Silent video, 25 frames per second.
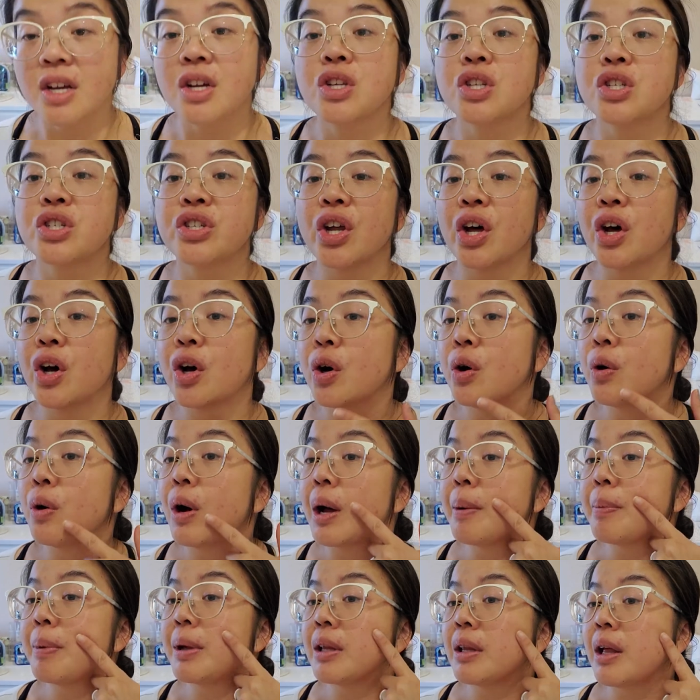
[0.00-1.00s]
So,
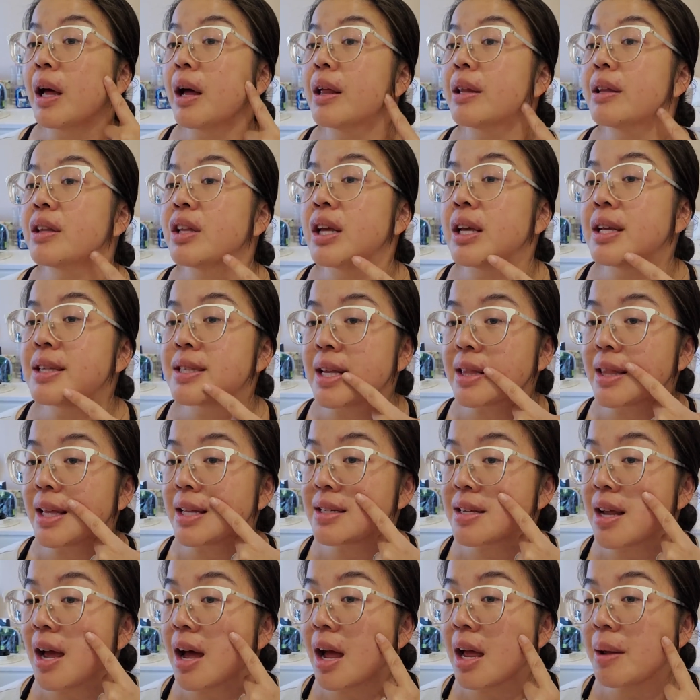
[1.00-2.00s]
I mean, he said
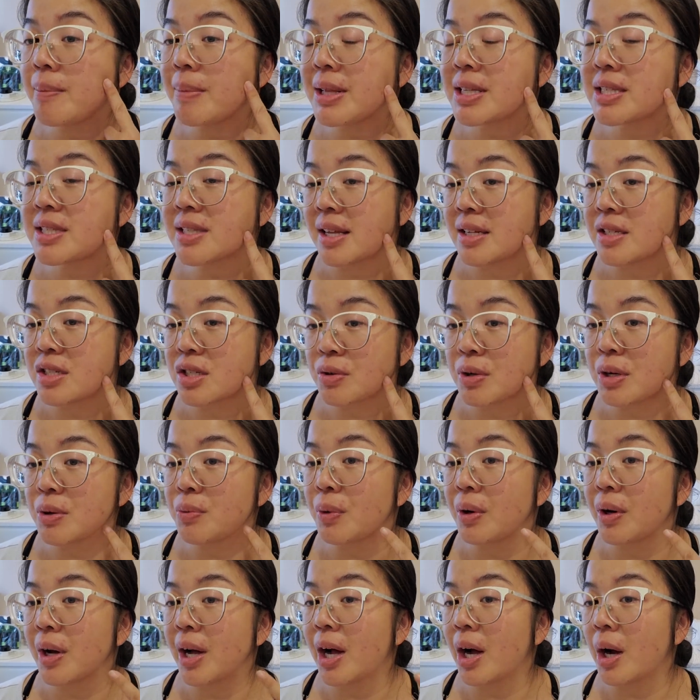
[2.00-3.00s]
that time and sunscreen
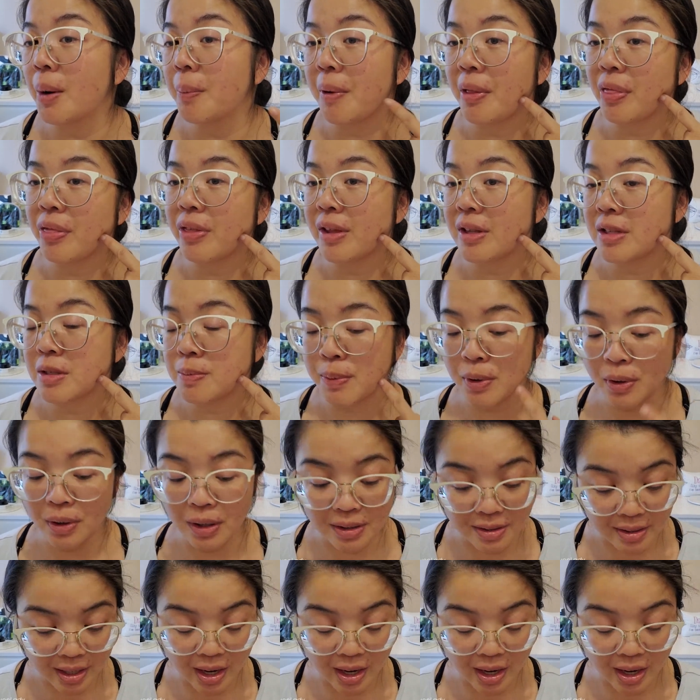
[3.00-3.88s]
will help these beauties.